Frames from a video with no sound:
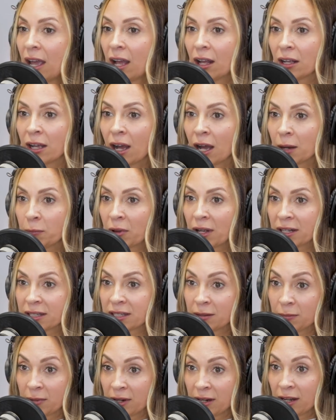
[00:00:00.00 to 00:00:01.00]
God bless
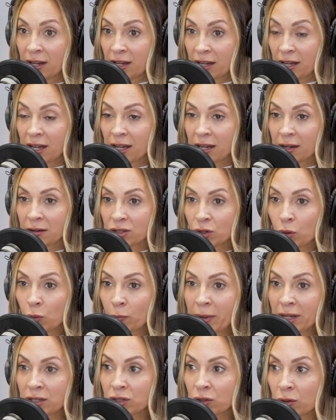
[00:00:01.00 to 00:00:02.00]
them, and it
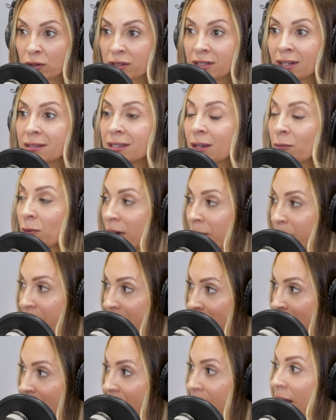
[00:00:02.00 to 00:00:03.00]
makes total sense. They want to
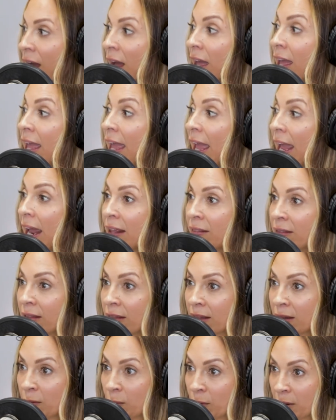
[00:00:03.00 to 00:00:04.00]
meet with you, and then
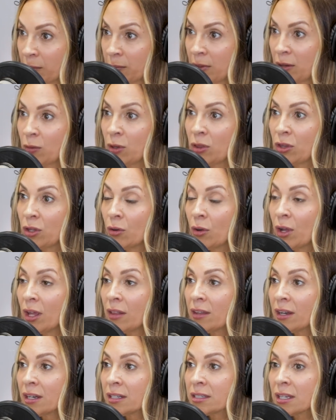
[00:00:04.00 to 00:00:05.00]
they want to meet with you,
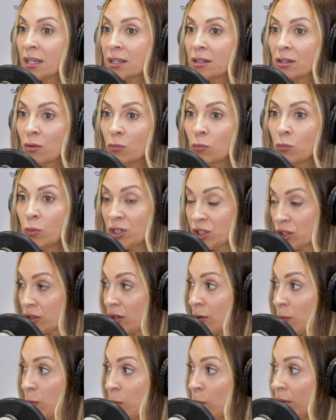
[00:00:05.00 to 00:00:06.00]
and then it's like, which
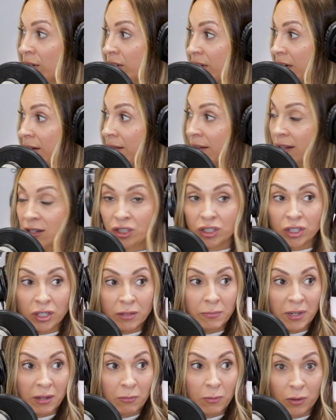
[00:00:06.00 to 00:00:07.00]
they're warranted, and they should
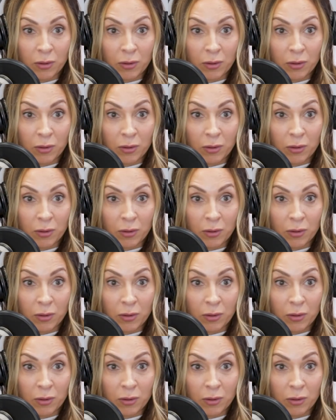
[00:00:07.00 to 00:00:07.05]
meet with